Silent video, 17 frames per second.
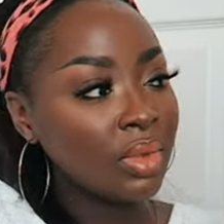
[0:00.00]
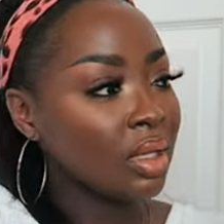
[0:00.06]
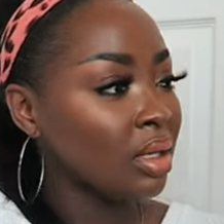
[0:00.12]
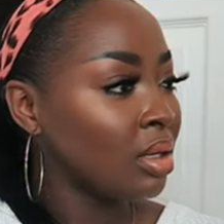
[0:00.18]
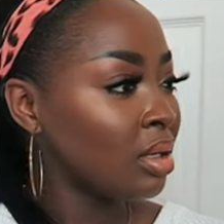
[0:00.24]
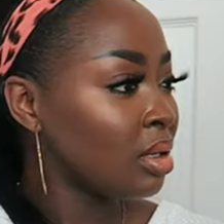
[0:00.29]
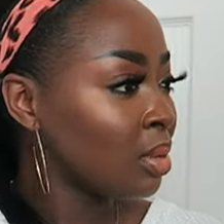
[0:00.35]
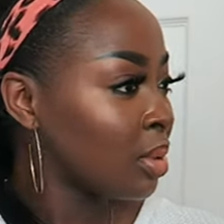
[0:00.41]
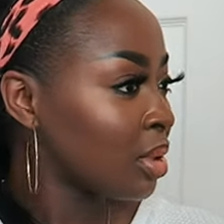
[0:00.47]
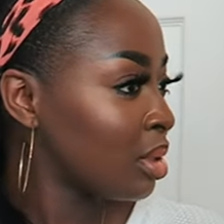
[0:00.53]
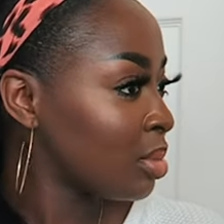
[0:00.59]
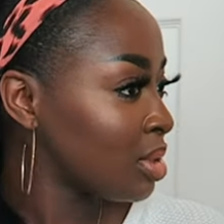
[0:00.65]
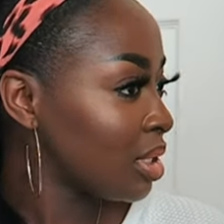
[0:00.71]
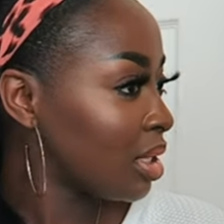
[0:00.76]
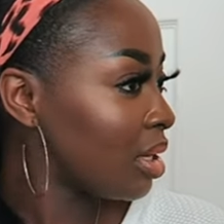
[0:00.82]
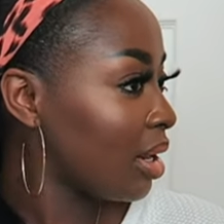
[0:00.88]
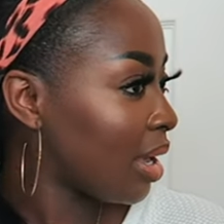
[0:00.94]
You know what I'm
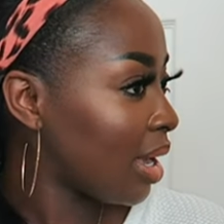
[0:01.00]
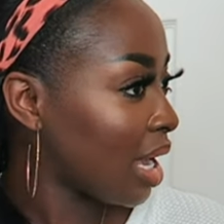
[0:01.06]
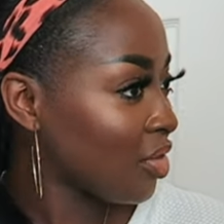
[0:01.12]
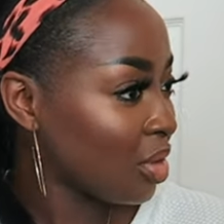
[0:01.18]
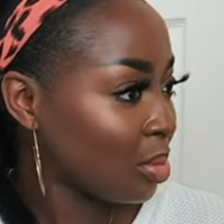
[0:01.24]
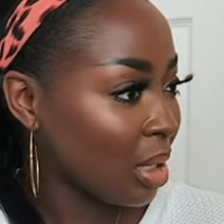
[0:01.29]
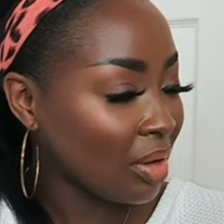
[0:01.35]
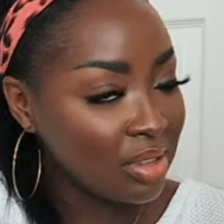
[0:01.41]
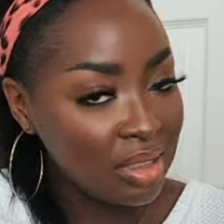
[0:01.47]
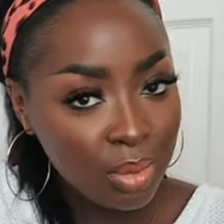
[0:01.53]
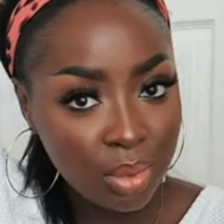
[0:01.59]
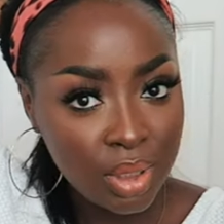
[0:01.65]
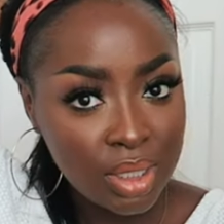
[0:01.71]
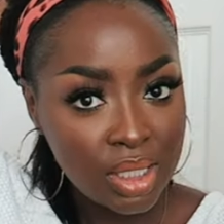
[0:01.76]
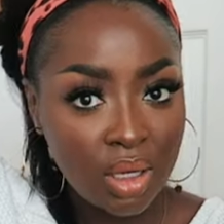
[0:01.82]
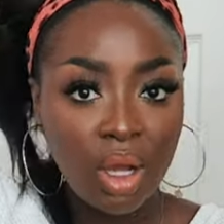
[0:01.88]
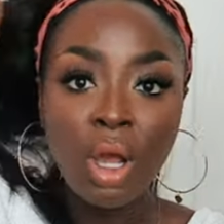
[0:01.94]
saying? A half a past a
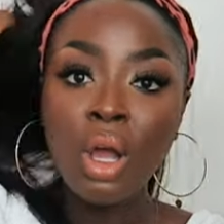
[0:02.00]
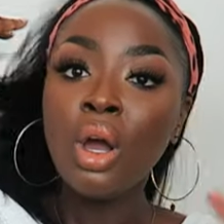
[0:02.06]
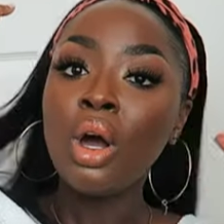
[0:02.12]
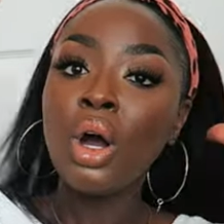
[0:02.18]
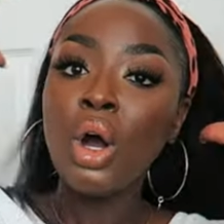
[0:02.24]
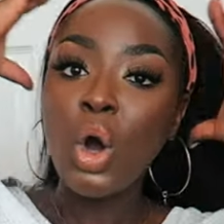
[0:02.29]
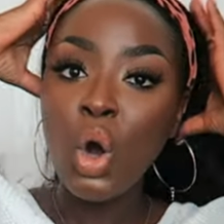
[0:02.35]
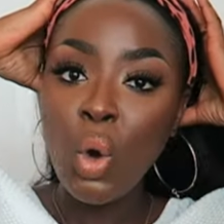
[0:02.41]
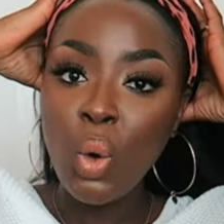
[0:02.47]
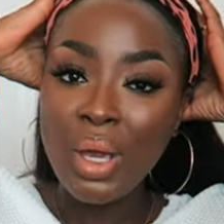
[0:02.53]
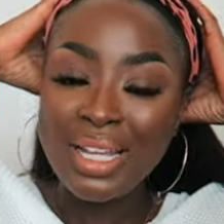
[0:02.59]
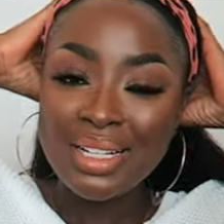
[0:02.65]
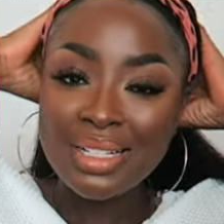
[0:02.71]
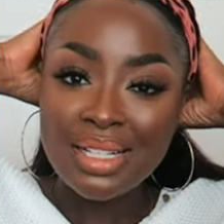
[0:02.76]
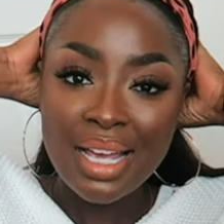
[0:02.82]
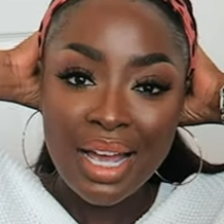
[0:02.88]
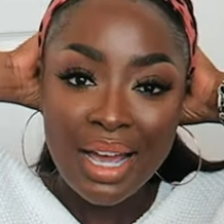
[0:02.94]
ponytail, a whole
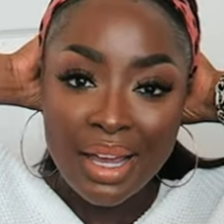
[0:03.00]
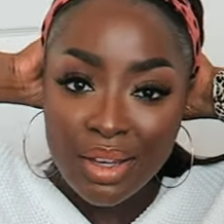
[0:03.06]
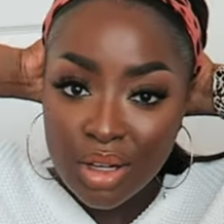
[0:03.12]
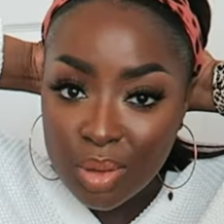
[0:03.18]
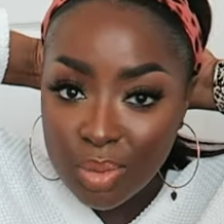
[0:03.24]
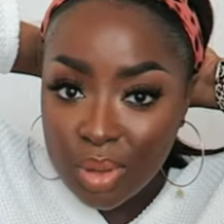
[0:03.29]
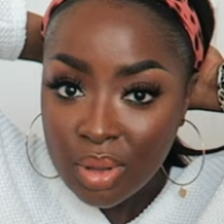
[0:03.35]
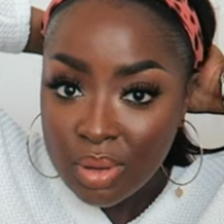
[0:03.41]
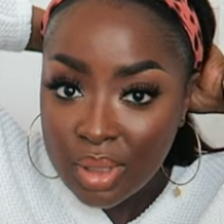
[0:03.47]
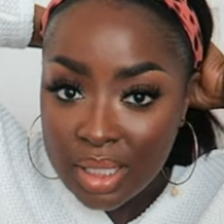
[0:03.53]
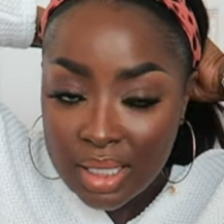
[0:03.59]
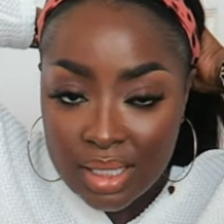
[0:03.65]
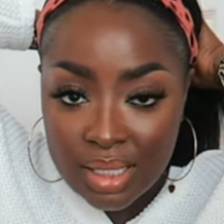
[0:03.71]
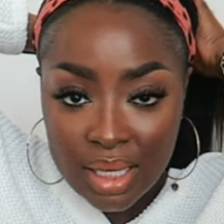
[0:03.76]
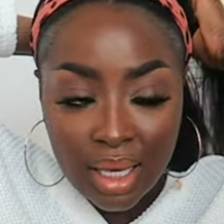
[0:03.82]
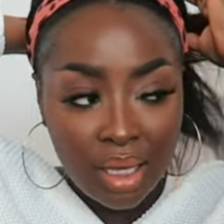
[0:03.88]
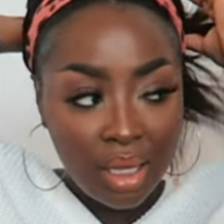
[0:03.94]
entire
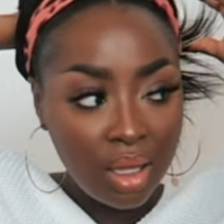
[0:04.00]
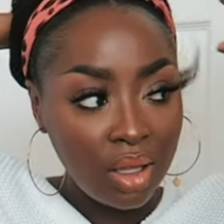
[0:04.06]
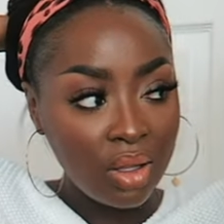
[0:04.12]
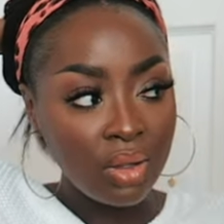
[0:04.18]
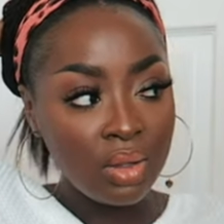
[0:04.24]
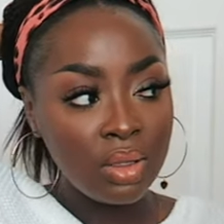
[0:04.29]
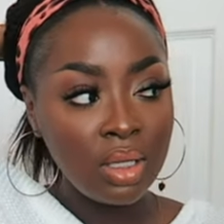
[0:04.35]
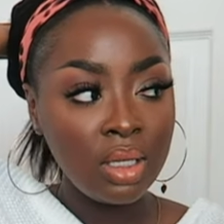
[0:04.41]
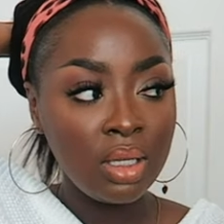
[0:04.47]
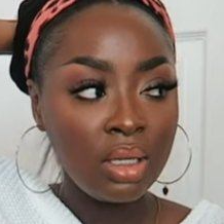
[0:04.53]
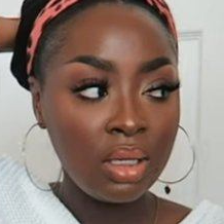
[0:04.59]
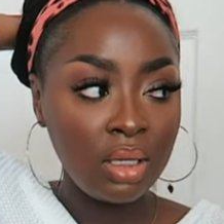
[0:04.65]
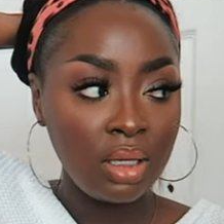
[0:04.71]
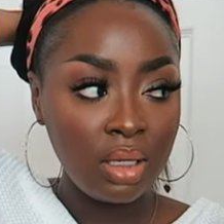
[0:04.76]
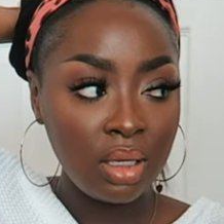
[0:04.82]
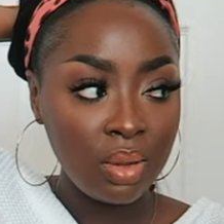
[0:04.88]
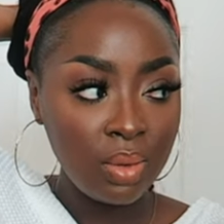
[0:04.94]
ponytail.
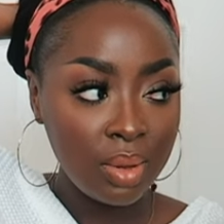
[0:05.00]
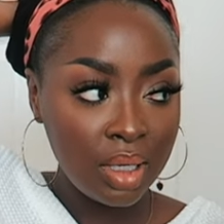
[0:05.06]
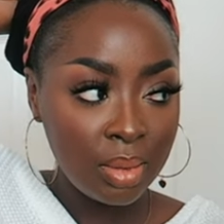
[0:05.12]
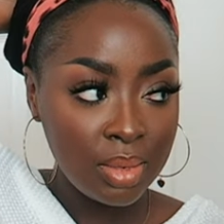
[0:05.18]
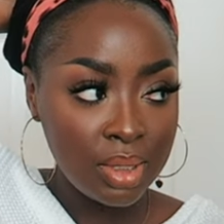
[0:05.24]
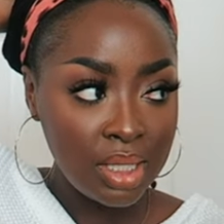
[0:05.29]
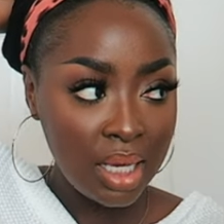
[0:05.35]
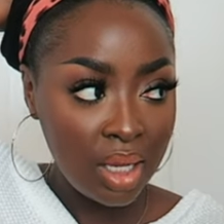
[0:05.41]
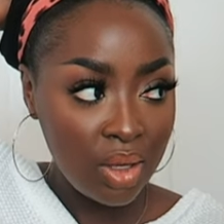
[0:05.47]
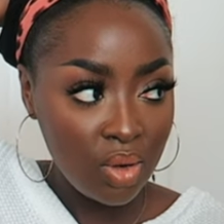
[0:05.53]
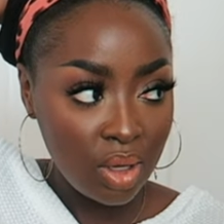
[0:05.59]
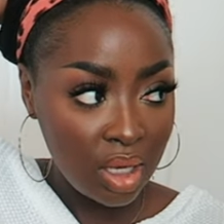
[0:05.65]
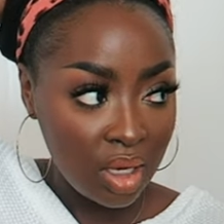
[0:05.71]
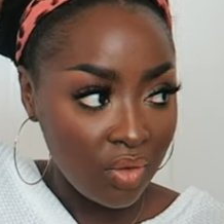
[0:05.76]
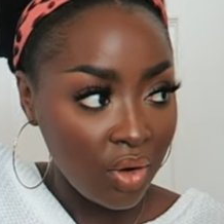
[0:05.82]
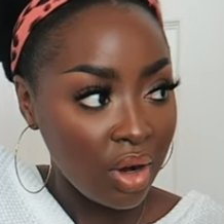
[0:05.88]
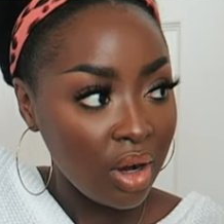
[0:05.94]
You know what I'm saying? You can
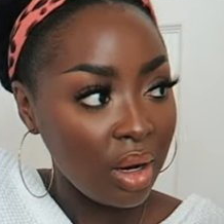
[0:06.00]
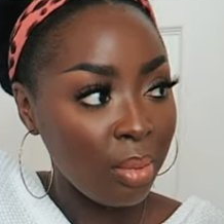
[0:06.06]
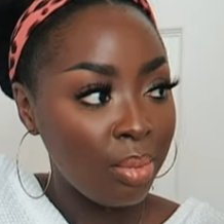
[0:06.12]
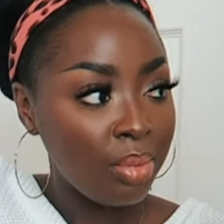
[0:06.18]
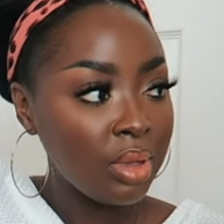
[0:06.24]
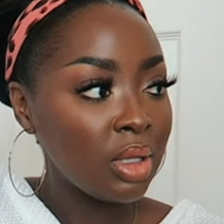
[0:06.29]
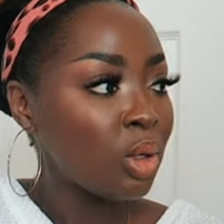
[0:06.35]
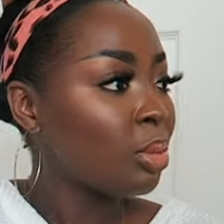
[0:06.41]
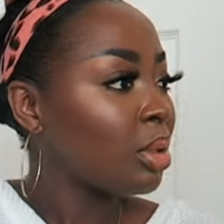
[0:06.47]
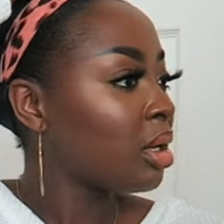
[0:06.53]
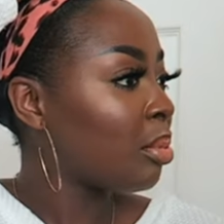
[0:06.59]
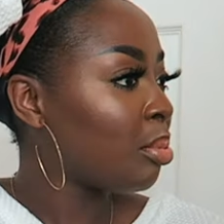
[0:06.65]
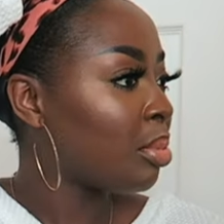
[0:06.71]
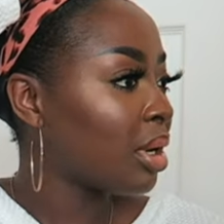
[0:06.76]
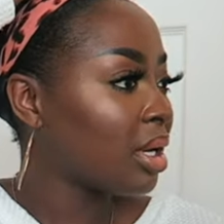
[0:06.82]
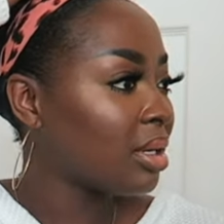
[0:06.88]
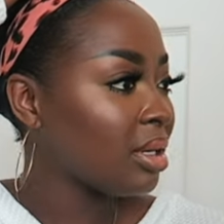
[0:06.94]
give her a little bit of
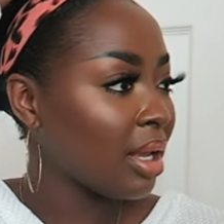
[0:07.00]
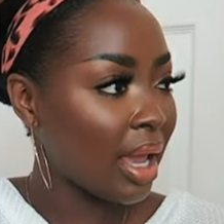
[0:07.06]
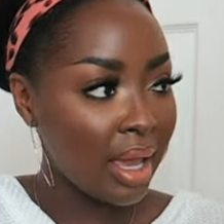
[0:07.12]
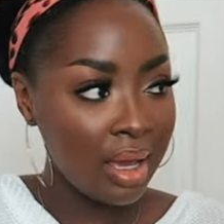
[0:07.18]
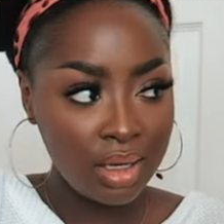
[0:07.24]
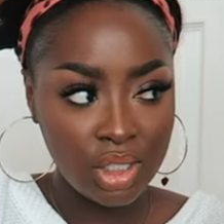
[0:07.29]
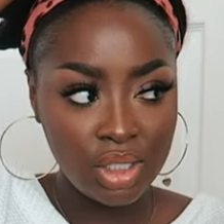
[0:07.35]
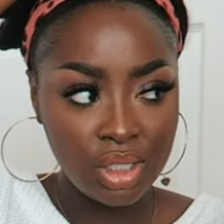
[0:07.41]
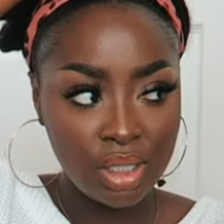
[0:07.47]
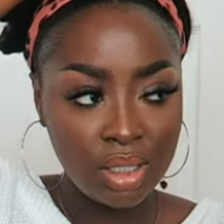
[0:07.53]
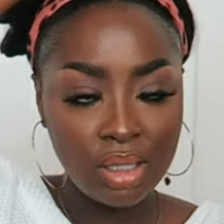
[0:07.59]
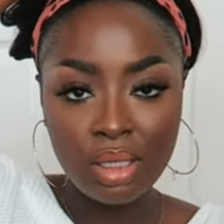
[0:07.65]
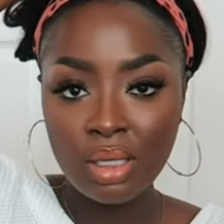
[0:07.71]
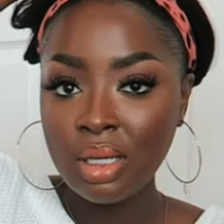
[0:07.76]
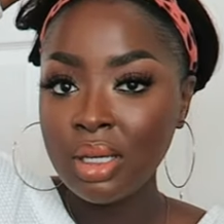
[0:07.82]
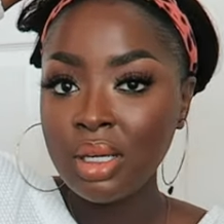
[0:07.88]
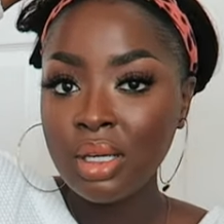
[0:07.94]
bun
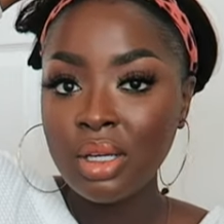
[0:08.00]
action.